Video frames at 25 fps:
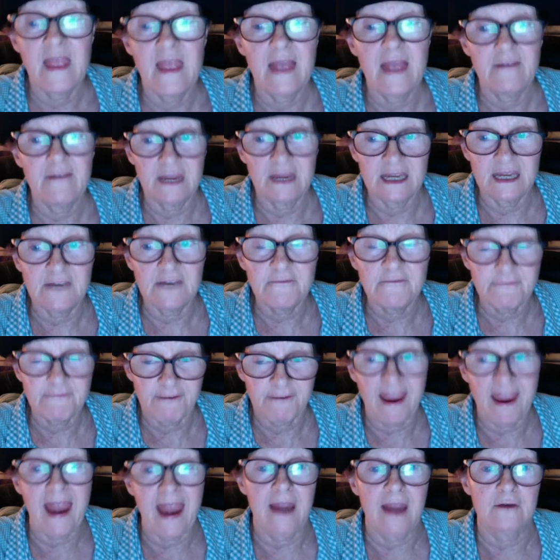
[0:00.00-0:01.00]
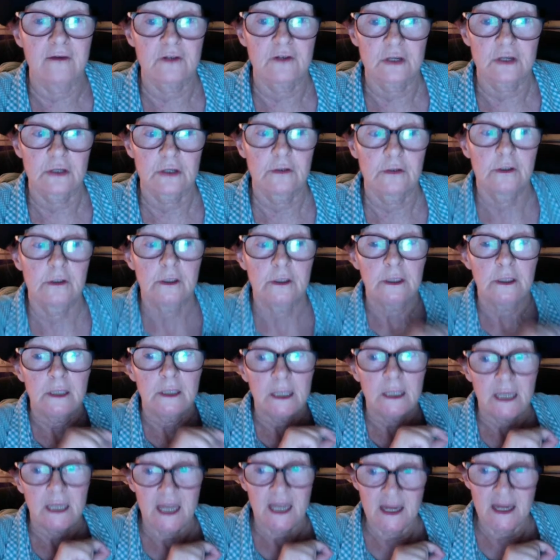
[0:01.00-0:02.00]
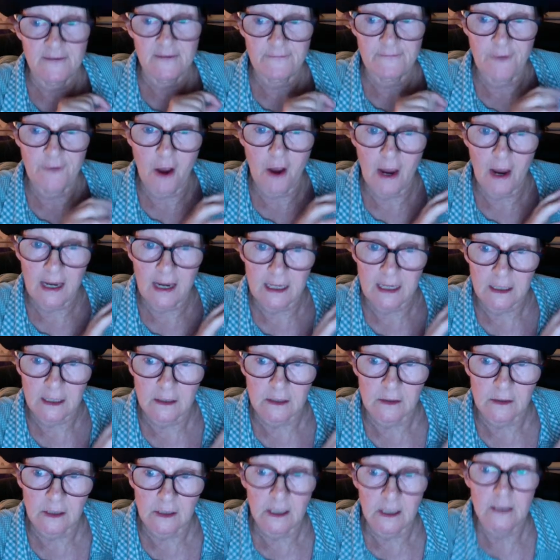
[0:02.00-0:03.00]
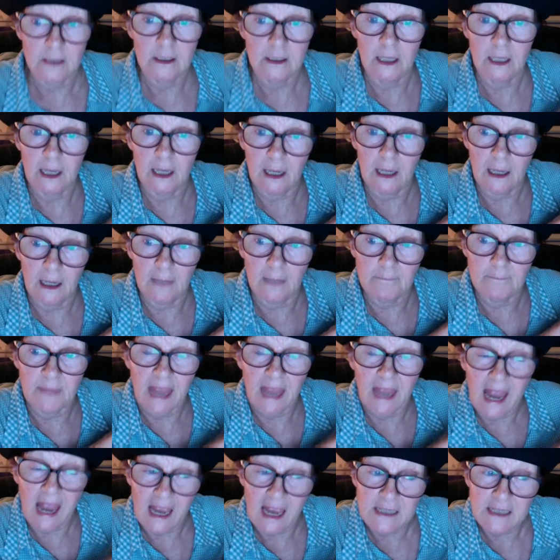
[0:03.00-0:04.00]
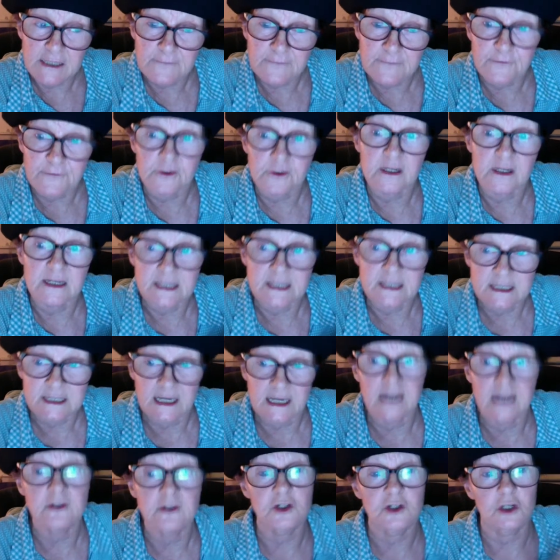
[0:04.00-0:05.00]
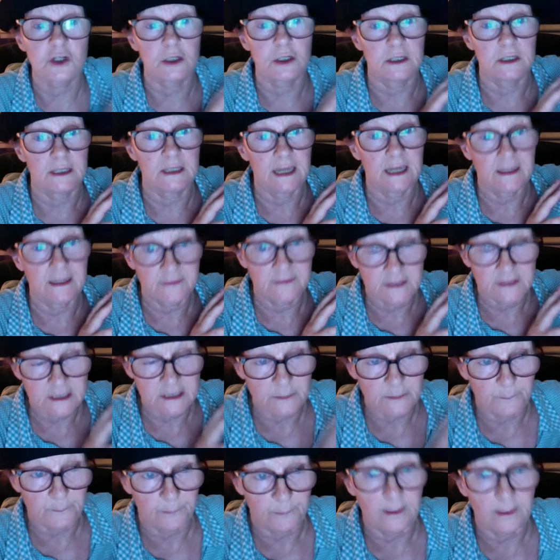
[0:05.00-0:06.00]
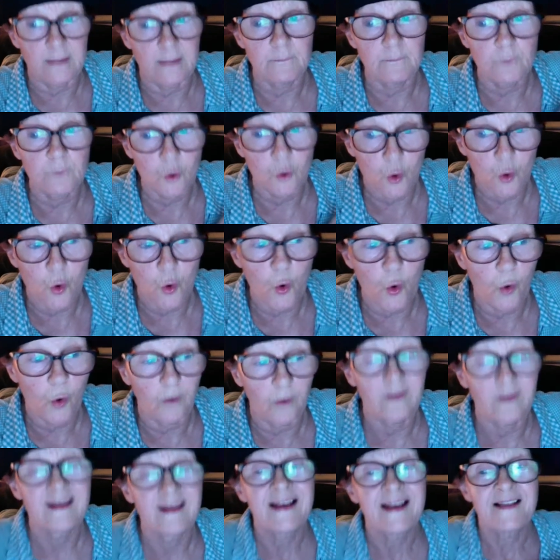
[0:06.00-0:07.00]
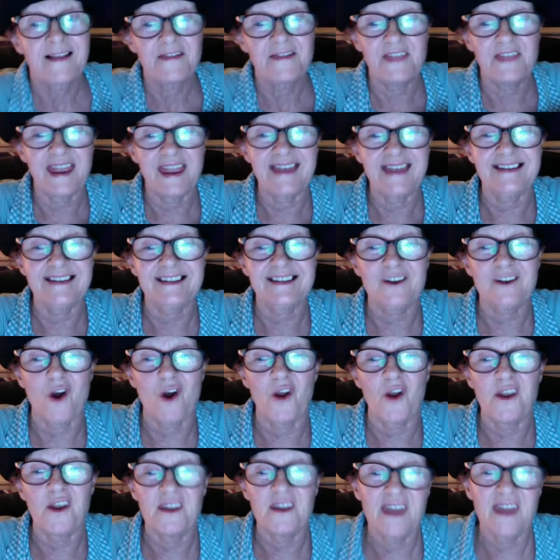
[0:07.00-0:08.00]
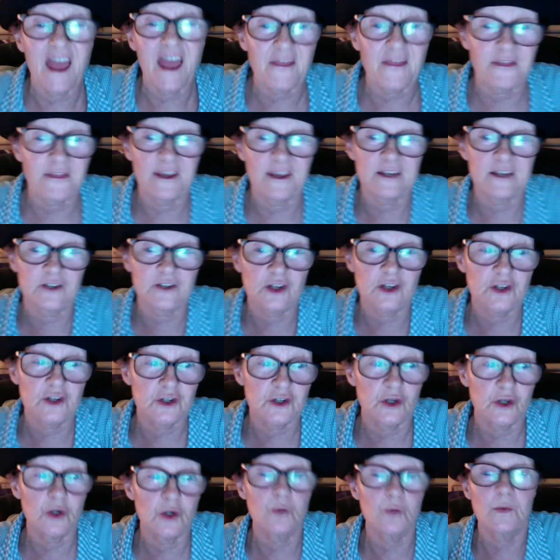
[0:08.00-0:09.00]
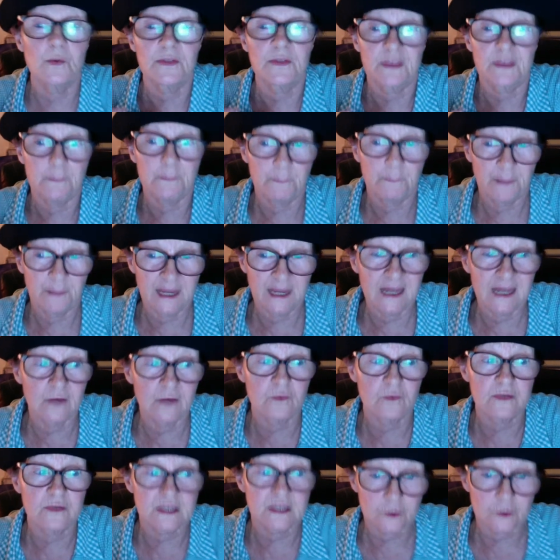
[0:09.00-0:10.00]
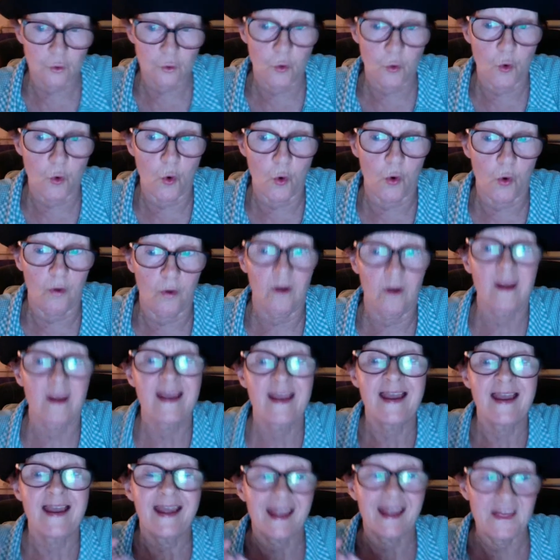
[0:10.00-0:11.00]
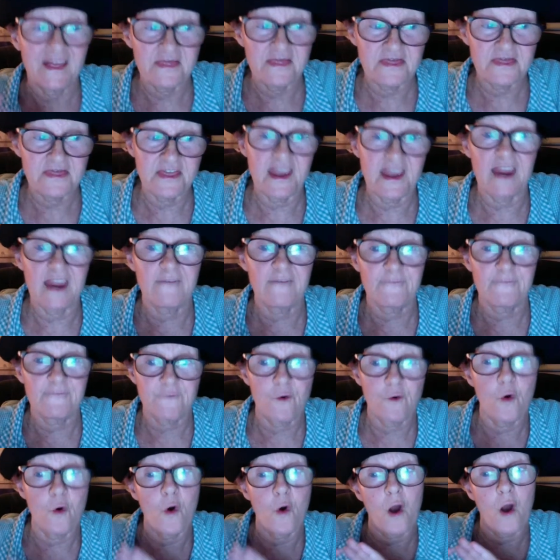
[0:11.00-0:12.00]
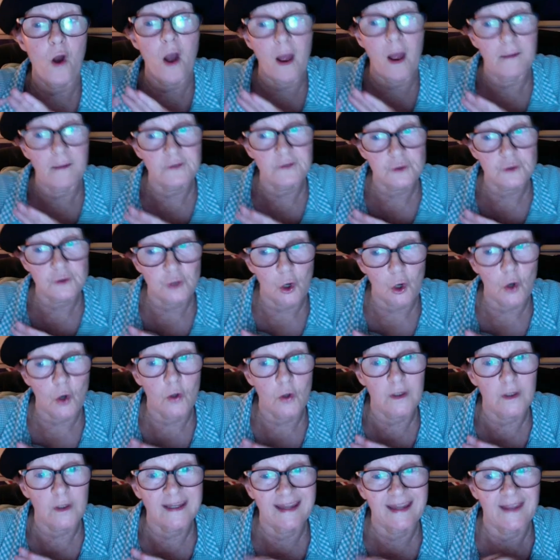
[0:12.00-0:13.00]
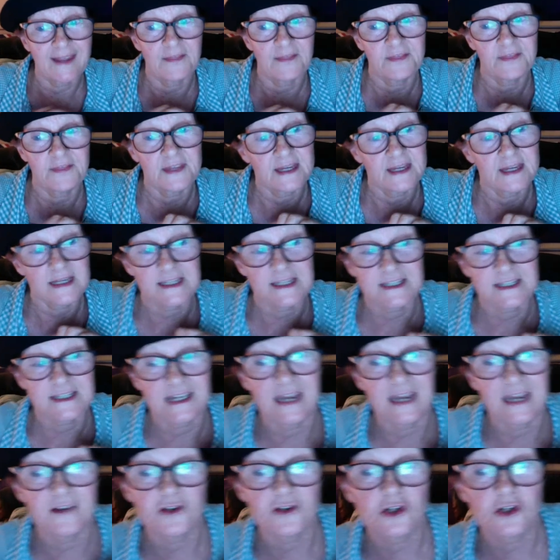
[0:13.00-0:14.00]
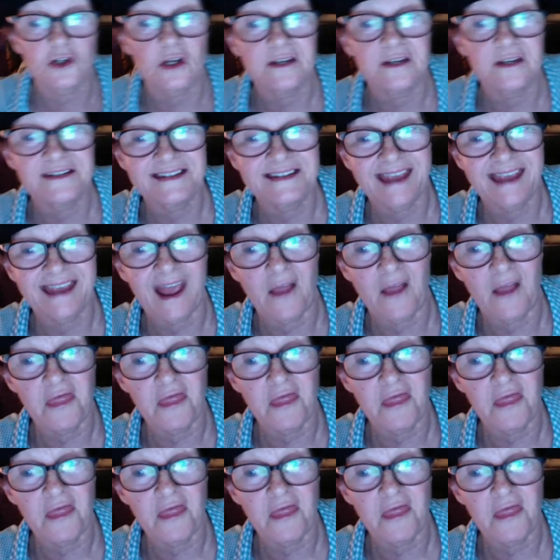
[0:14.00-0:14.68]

In fact, if I ask for extension at Supreme Court, that's got nothing to do with appeals court, and therefore I don't get the extension down